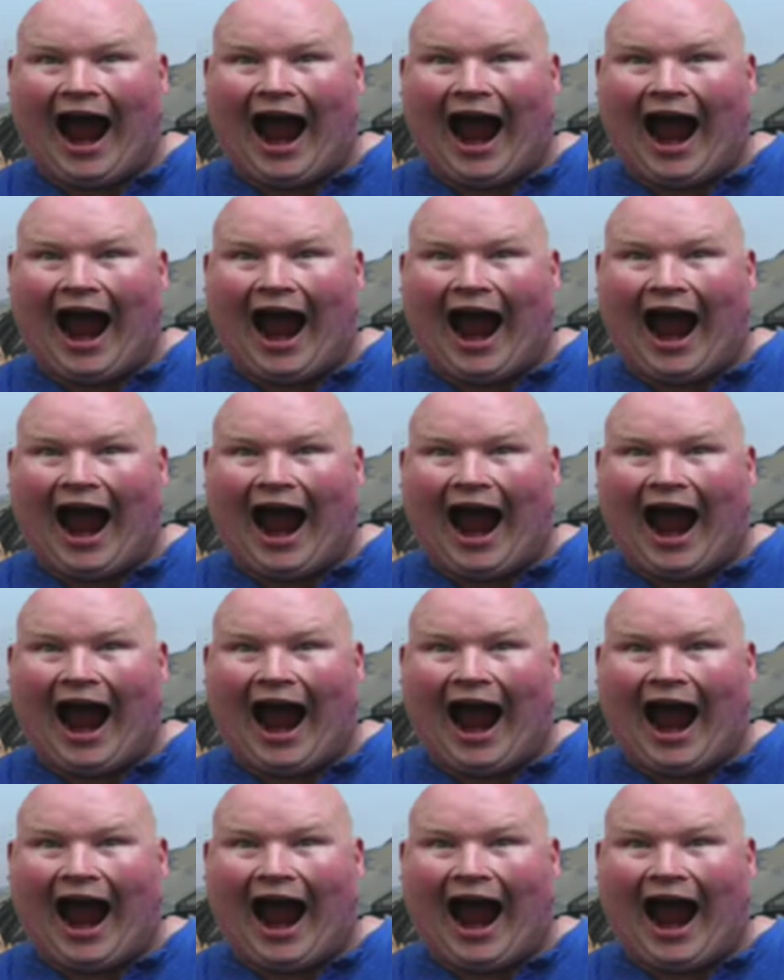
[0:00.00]

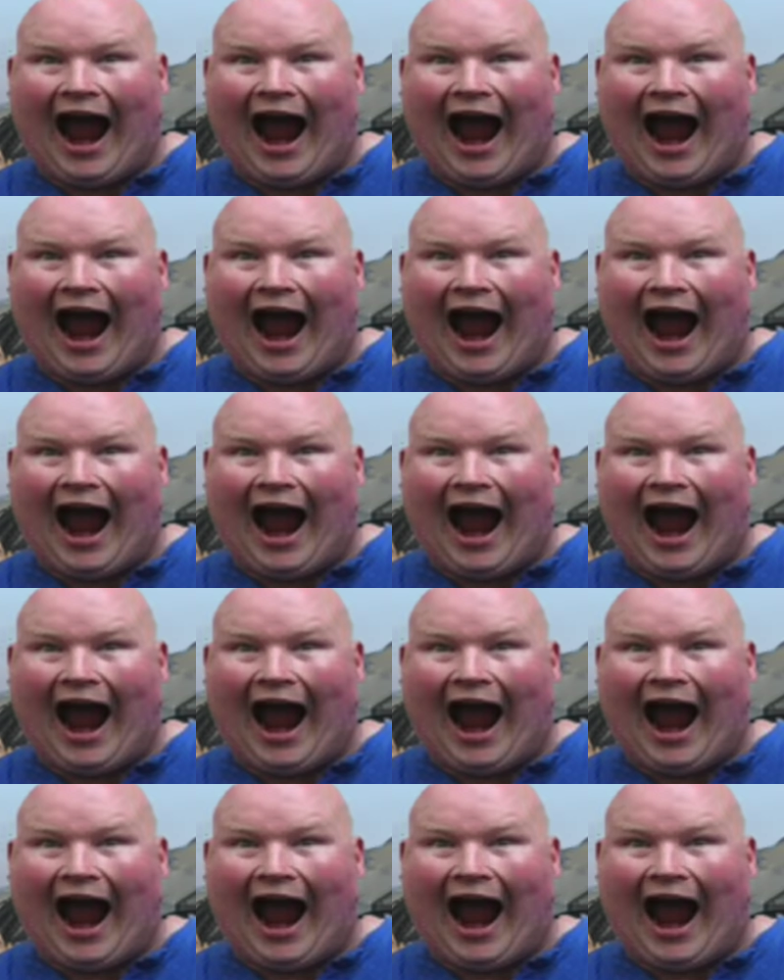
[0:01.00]

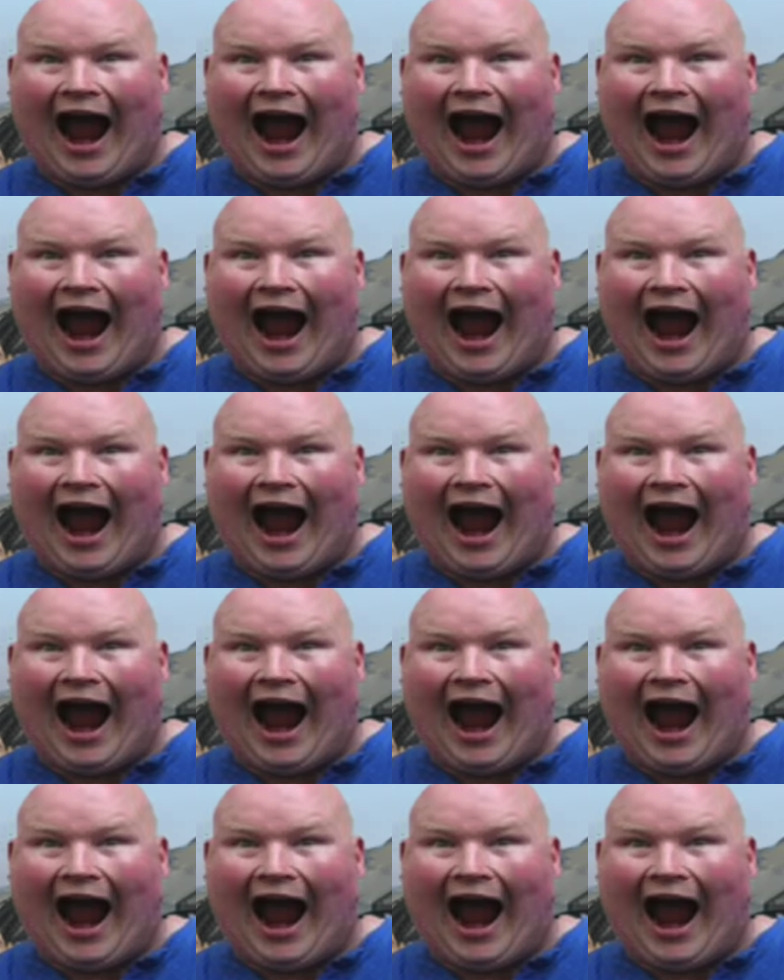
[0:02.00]

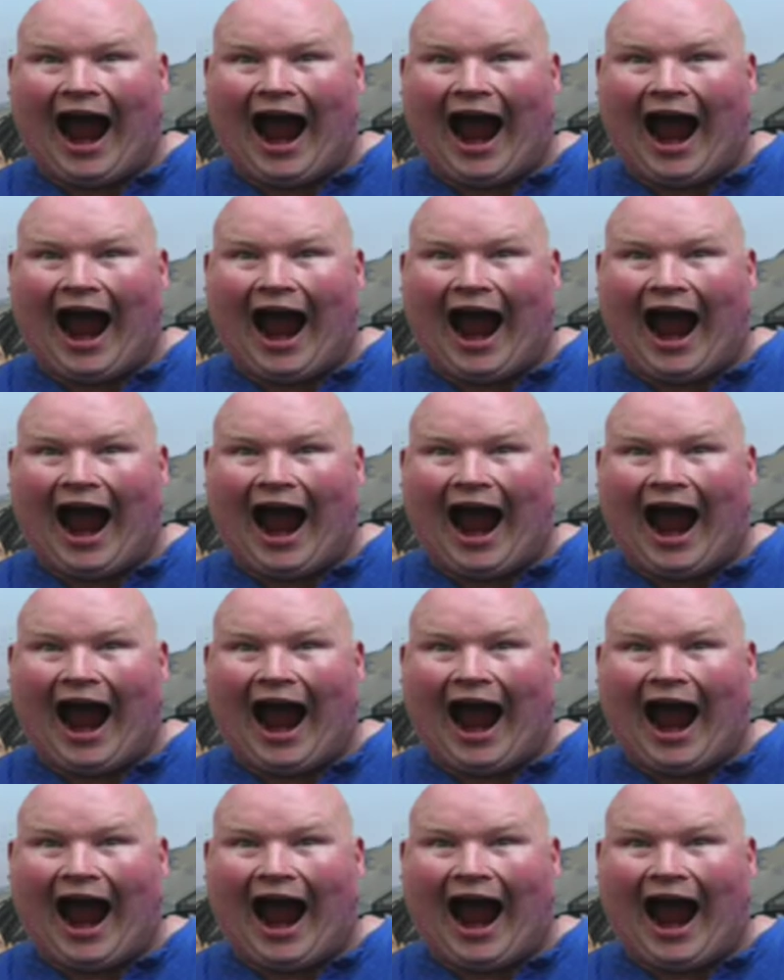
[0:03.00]
This is a still picture; no speech is visible.